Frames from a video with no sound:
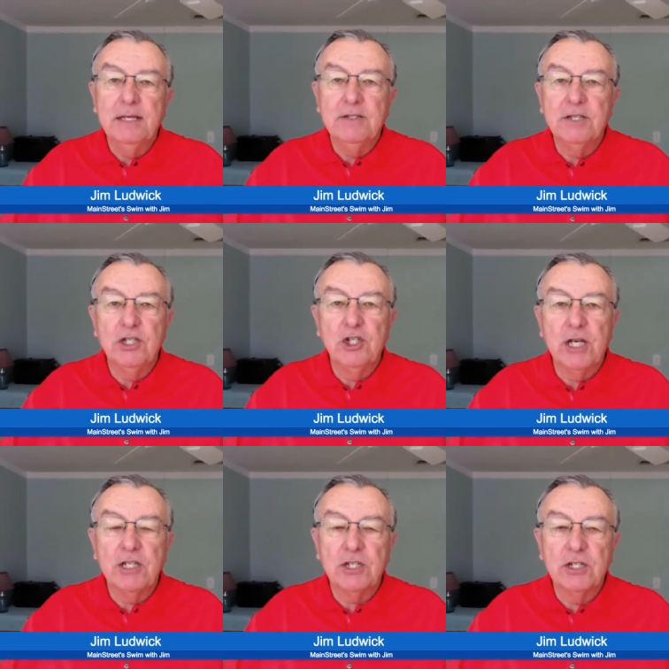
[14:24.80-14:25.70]

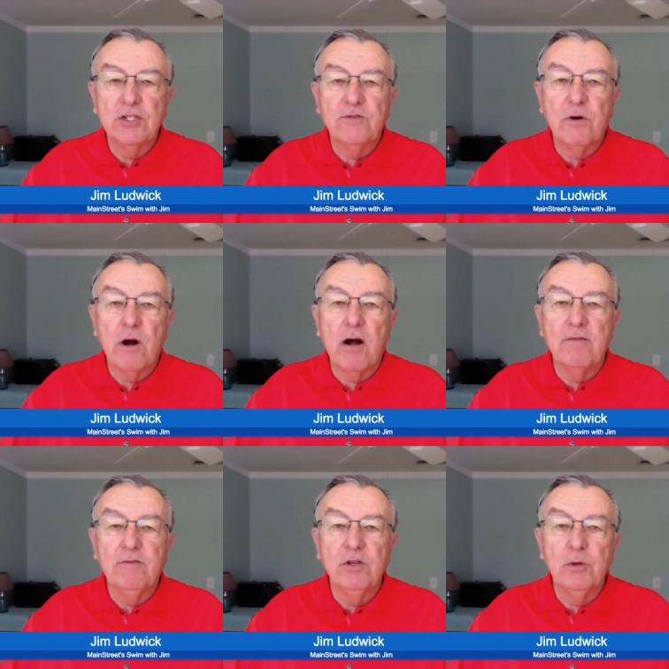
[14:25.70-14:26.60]
suggestions for
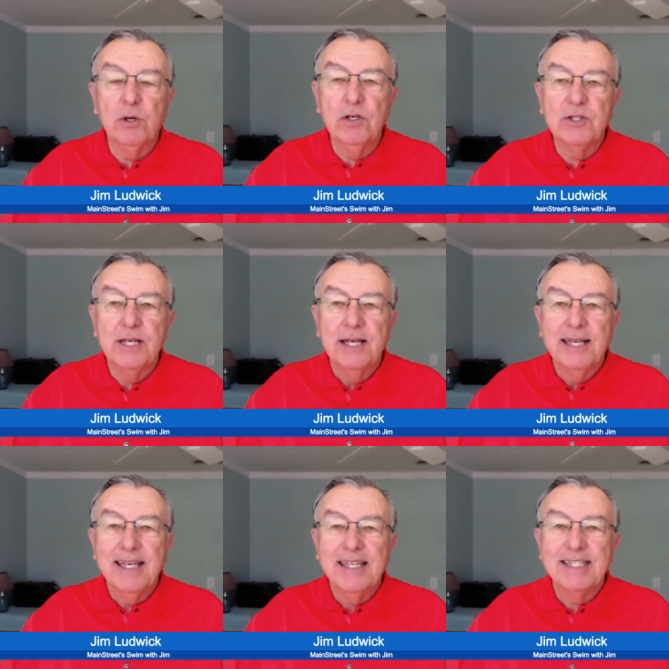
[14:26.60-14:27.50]
our viewers
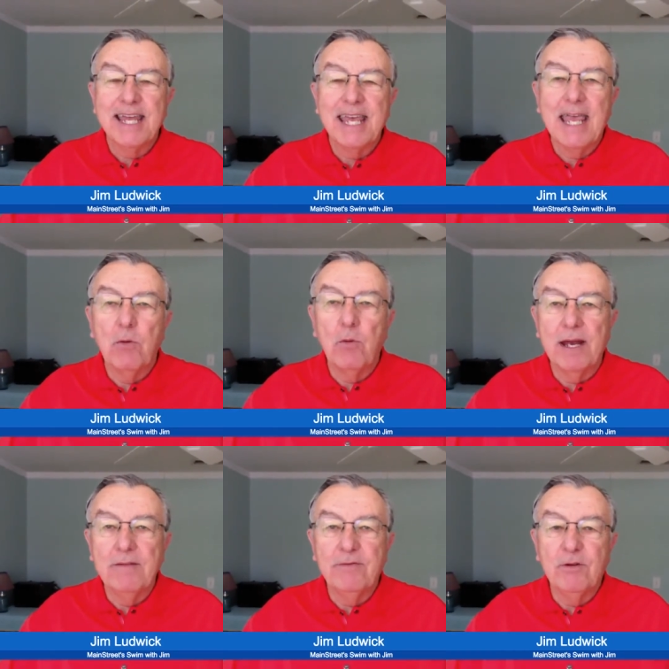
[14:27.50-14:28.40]
as they get
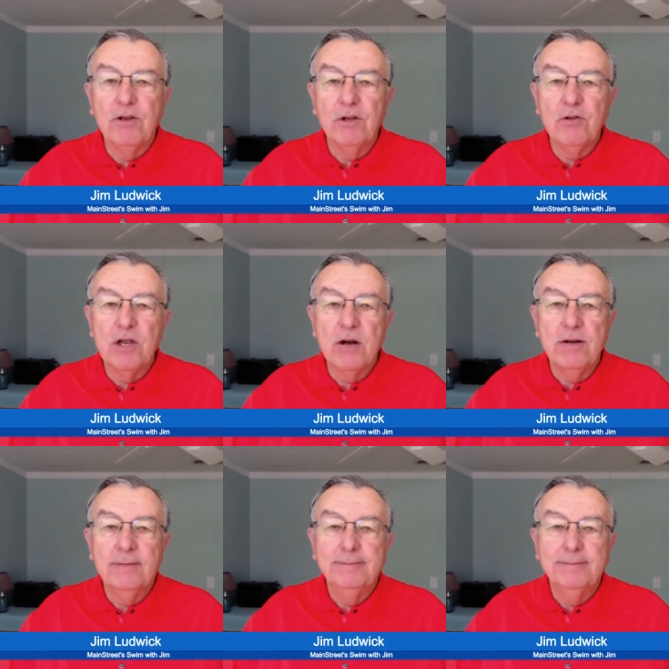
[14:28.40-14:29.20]
ready for a new year?